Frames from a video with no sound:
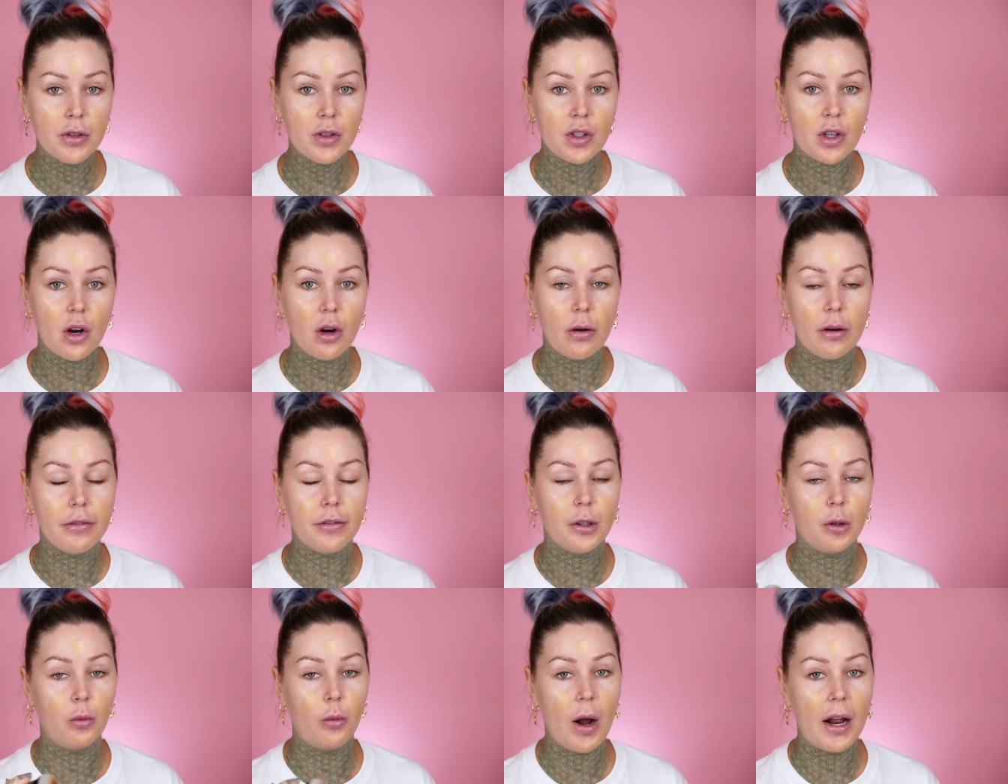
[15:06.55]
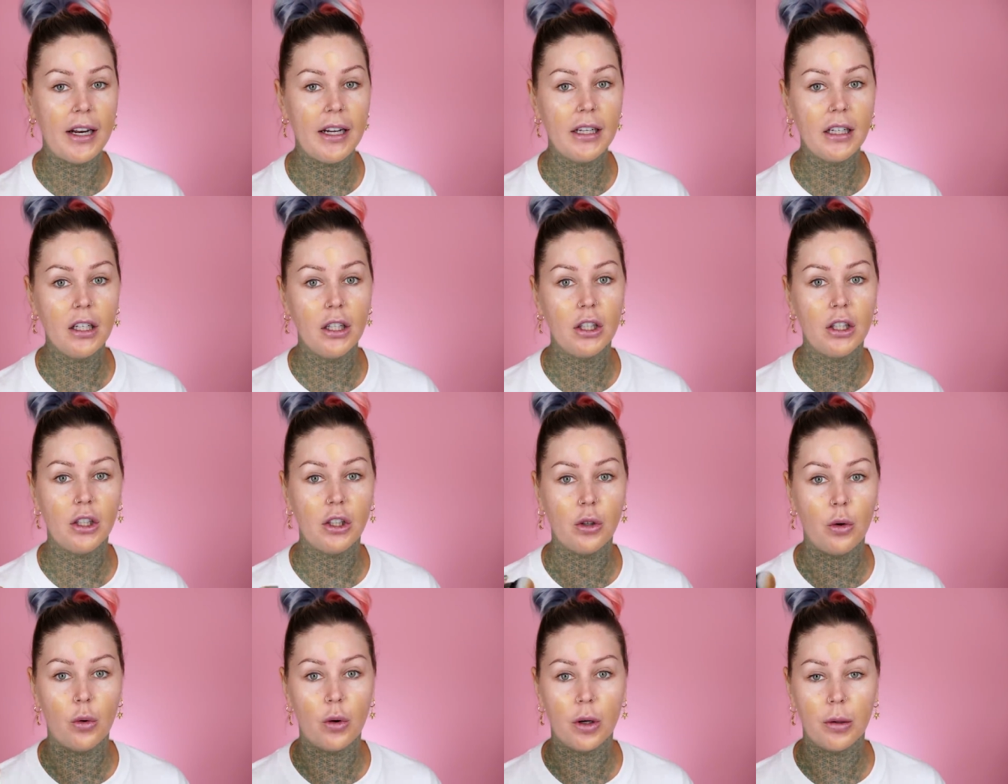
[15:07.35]
So if you're wetting
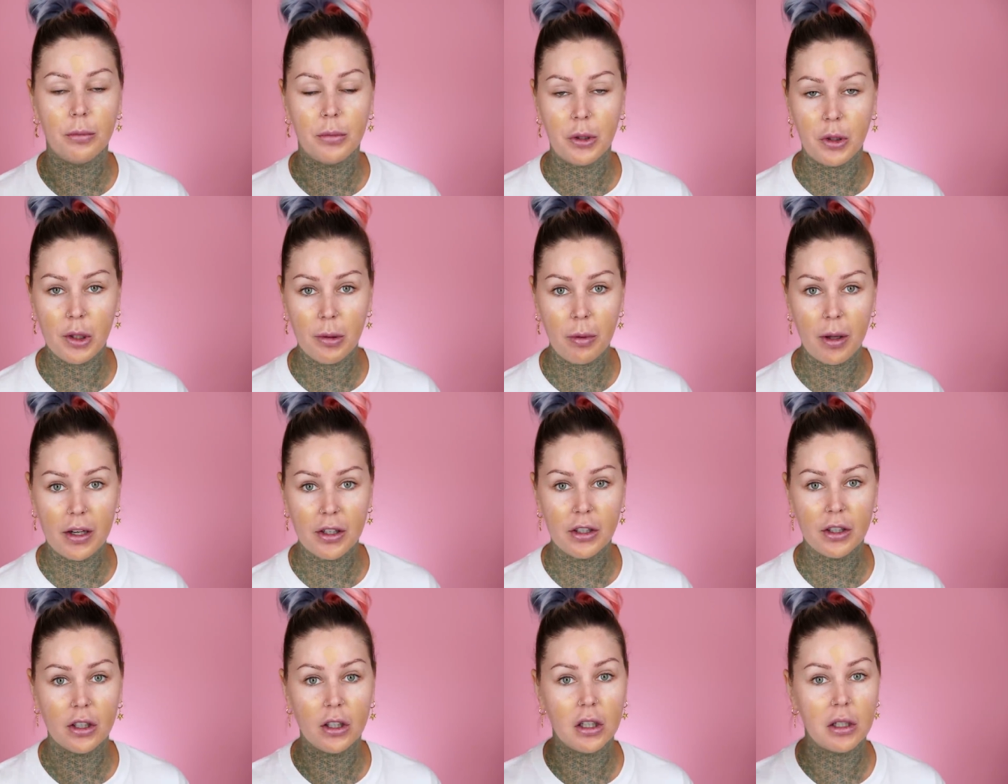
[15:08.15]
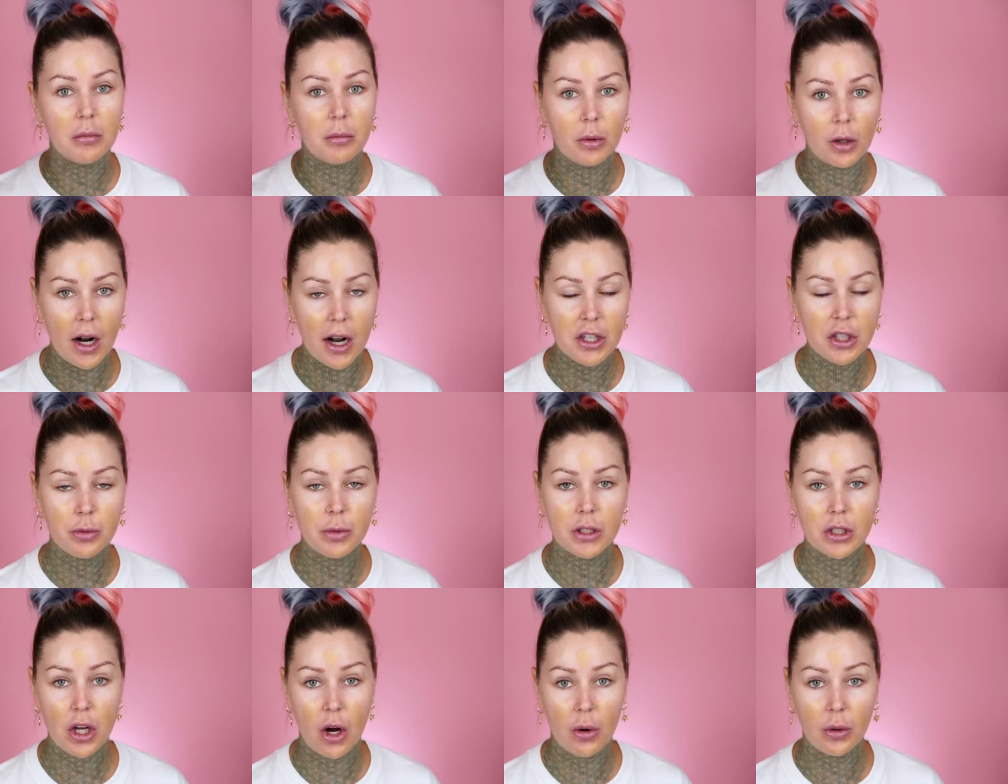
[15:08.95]
your beauty blender or brush
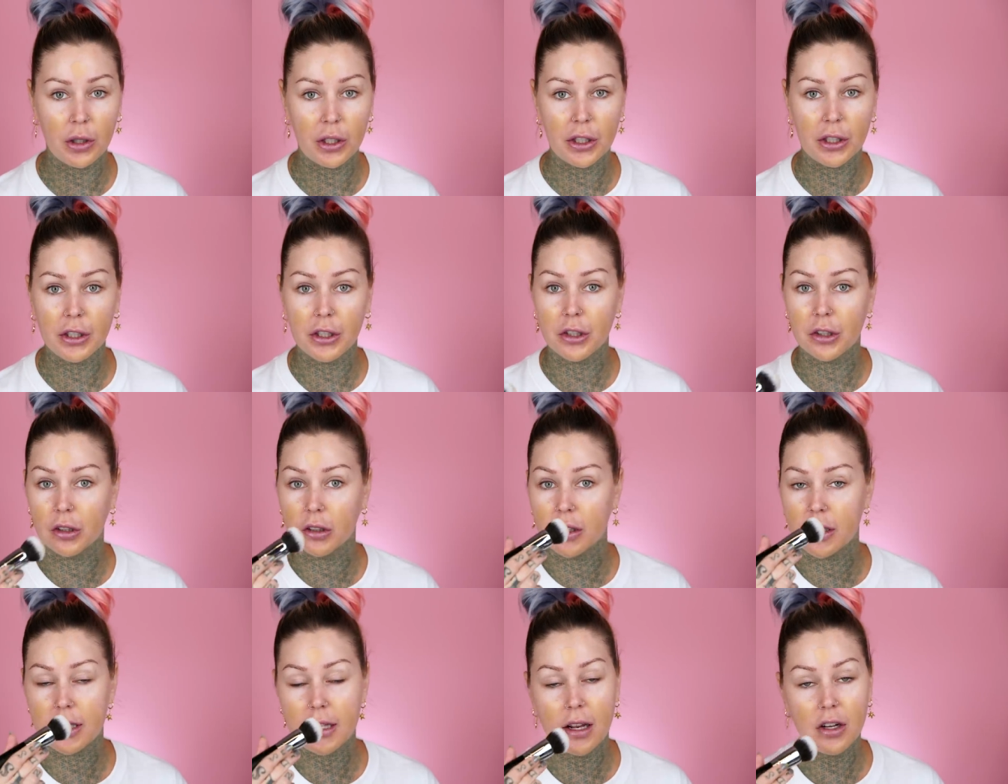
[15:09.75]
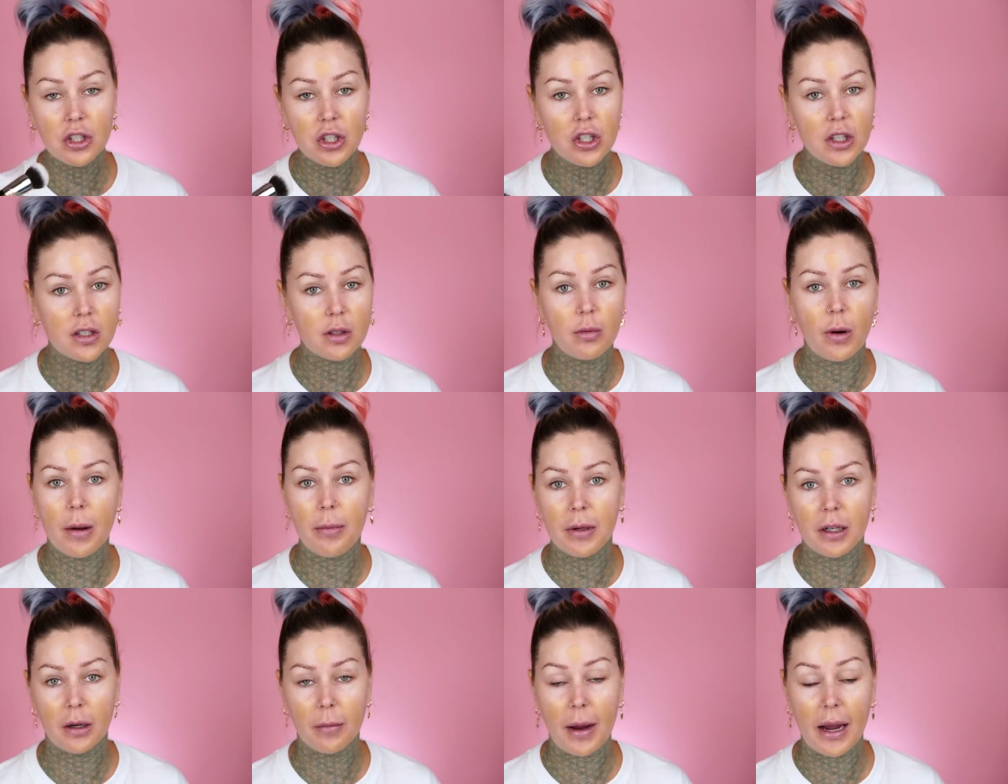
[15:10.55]
with toner, you're essentially just
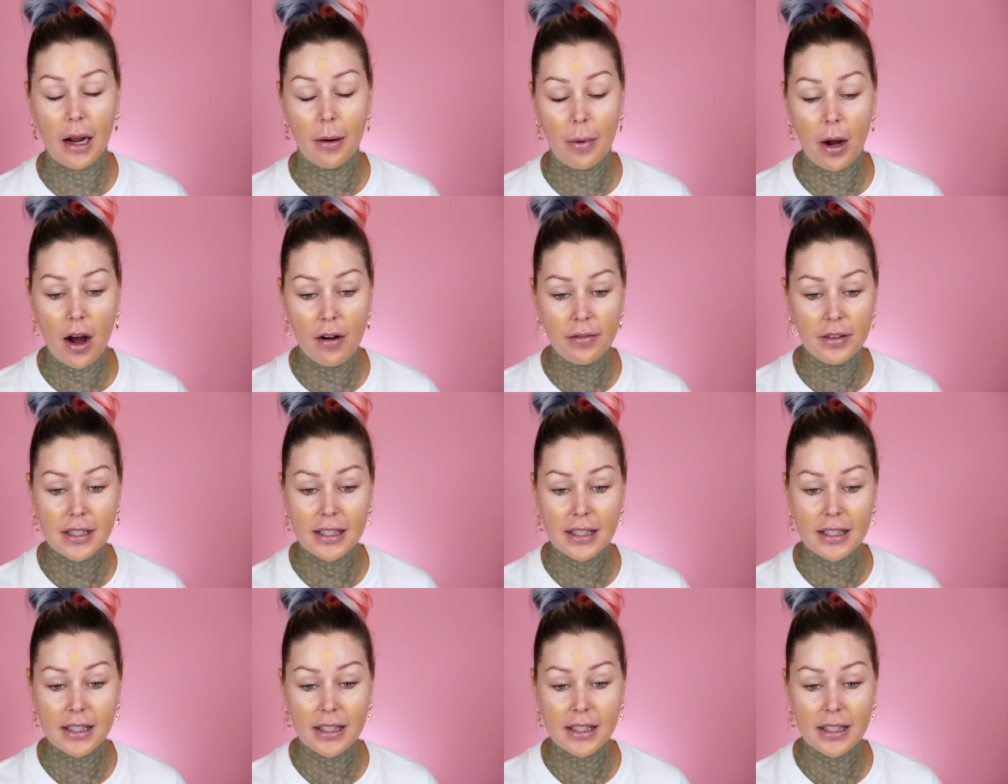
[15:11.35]
wiping your makeup off.